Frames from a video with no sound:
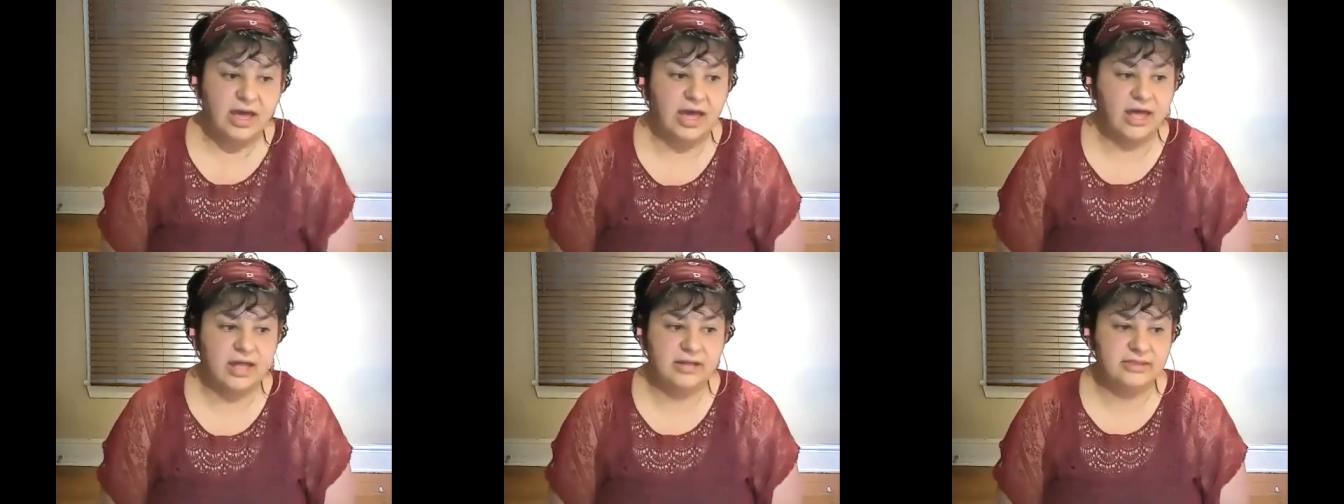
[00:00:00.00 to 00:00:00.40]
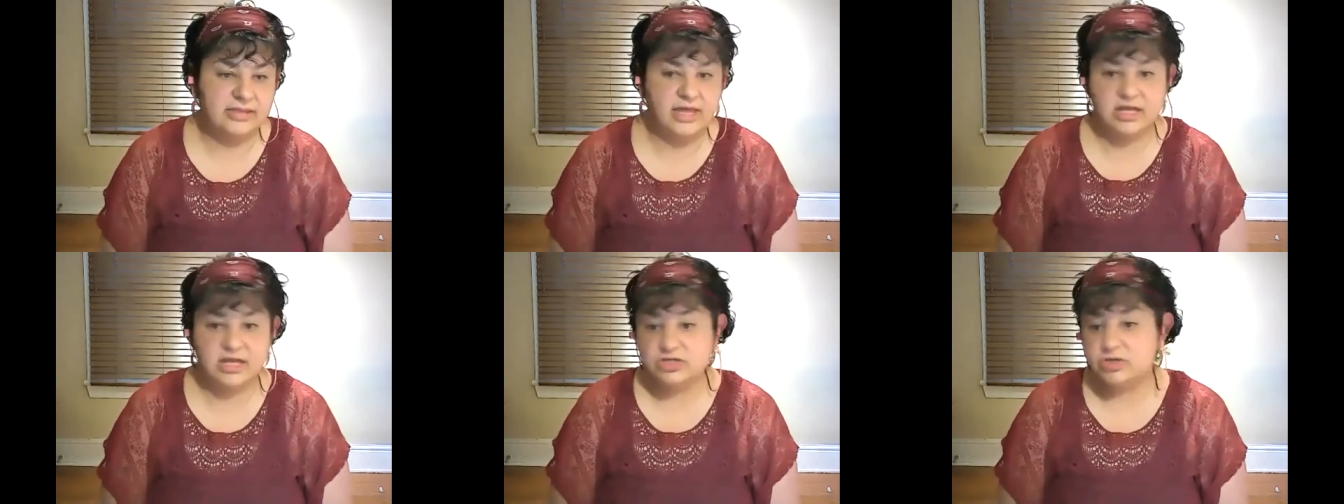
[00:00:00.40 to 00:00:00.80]
And
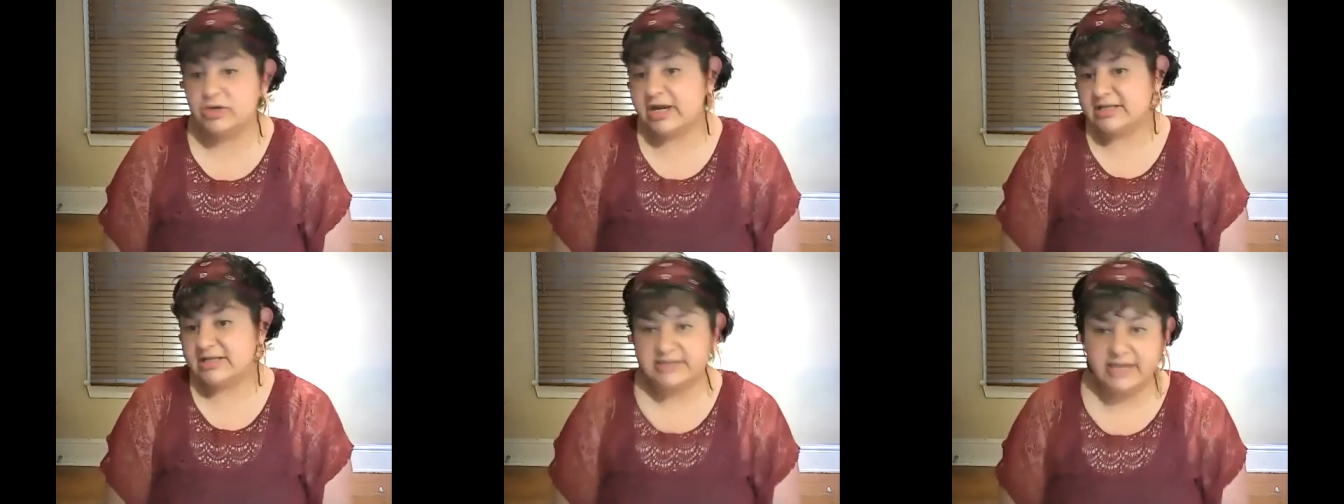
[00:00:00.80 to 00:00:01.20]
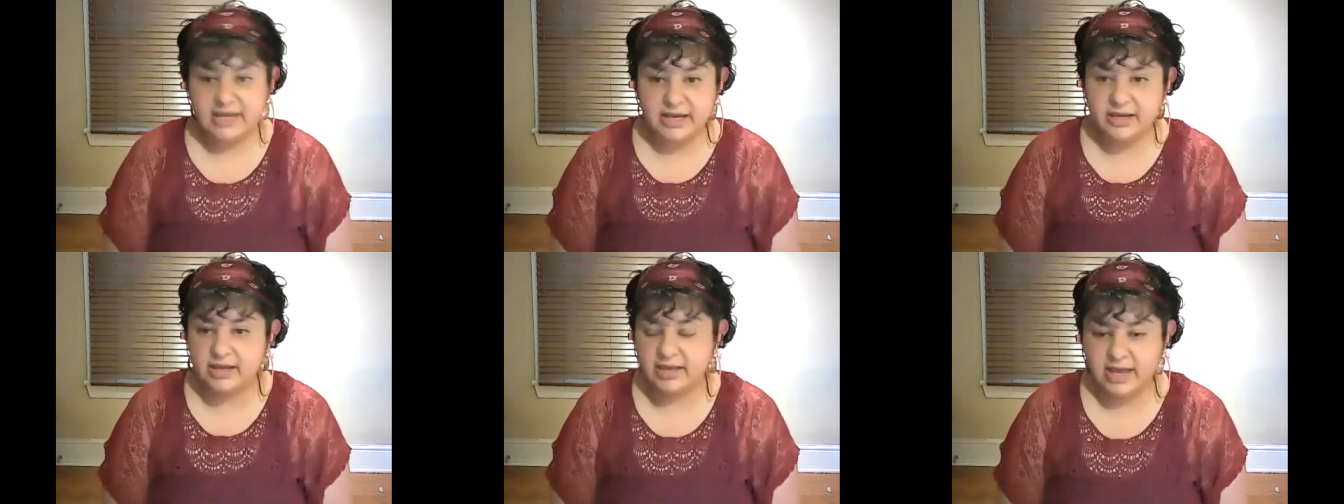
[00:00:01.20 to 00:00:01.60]
then you got
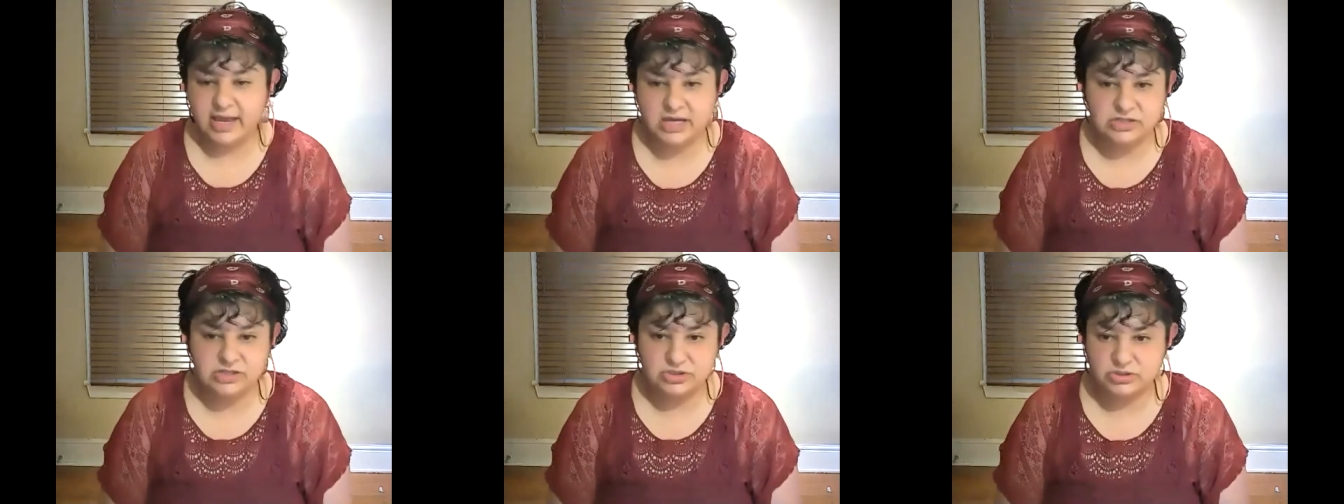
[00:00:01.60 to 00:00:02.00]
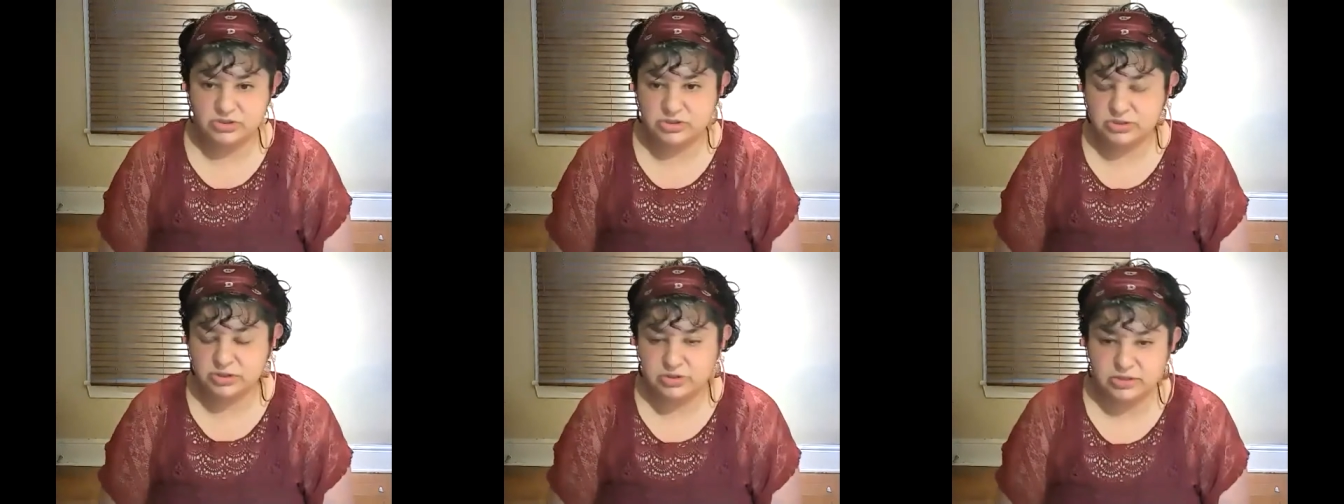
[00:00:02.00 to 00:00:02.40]
sick and you
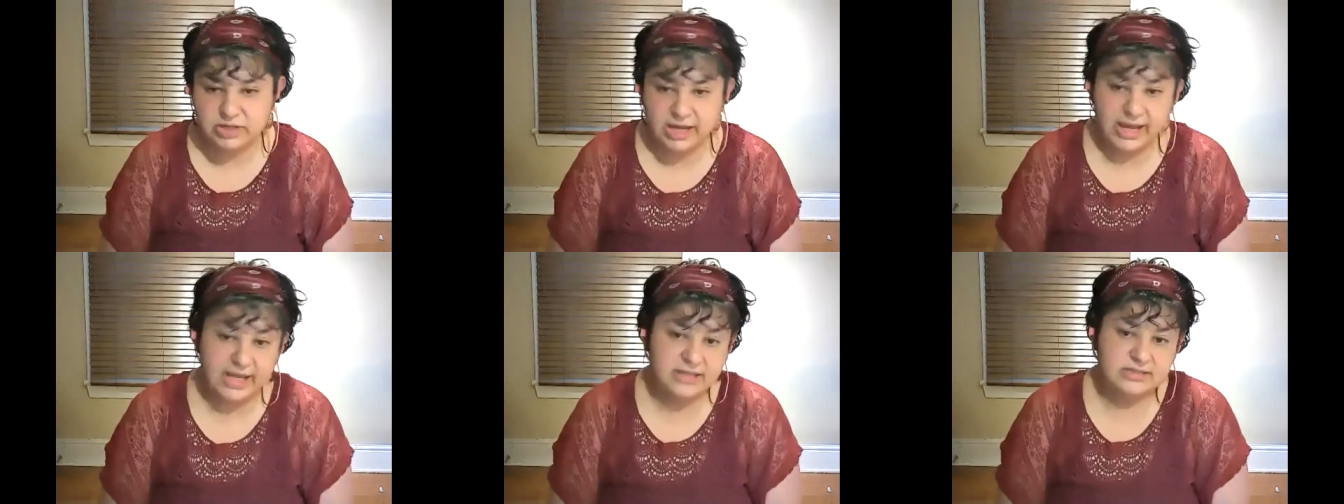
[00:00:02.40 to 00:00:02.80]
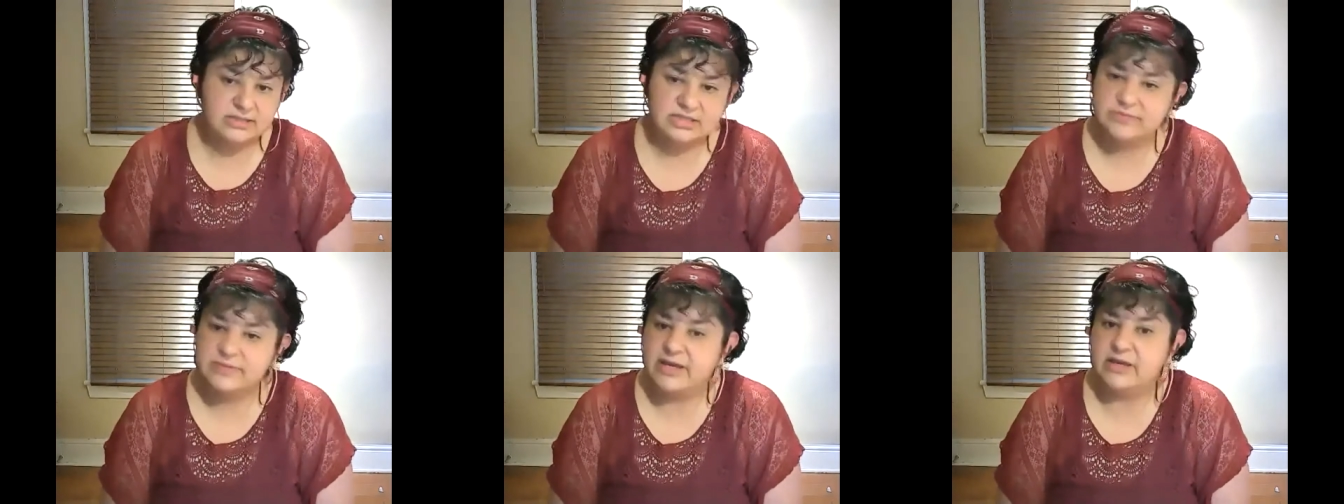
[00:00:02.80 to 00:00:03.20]
took
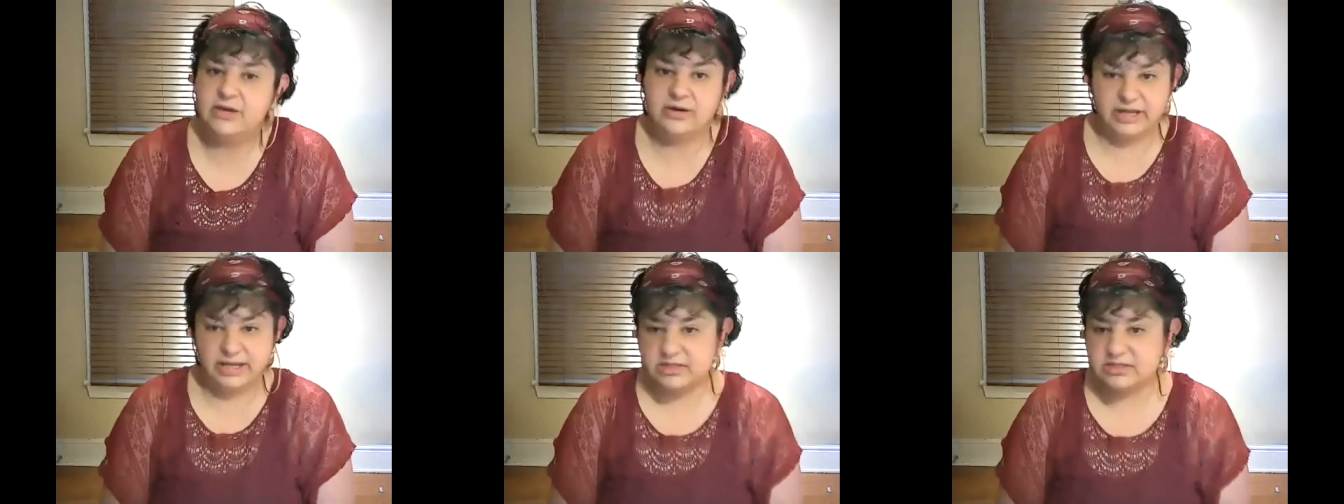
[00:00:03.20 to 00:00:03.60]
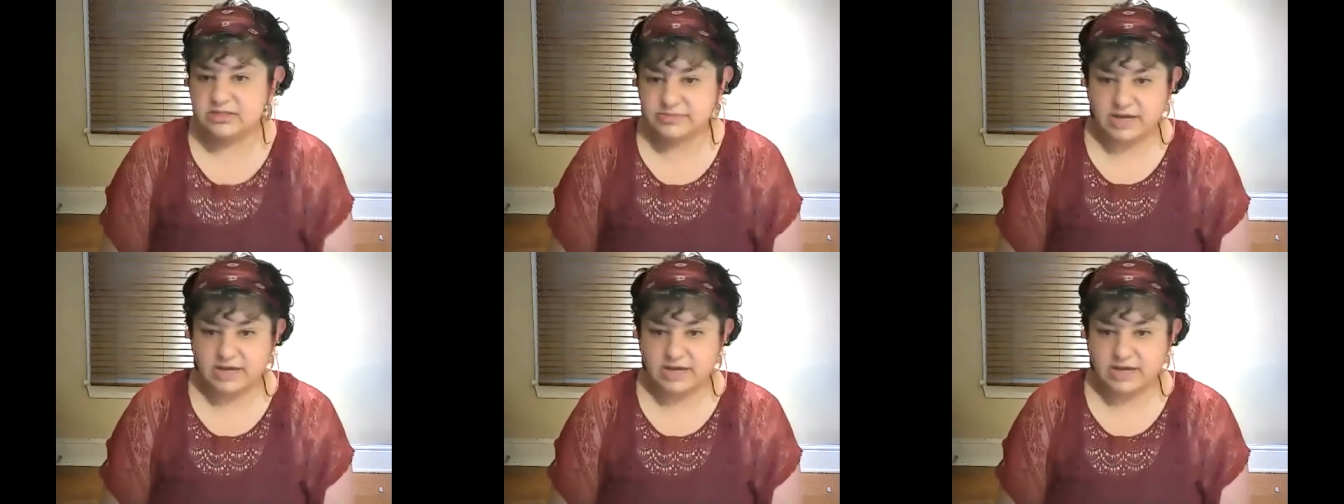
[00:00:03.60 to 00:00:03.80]
antibiotics,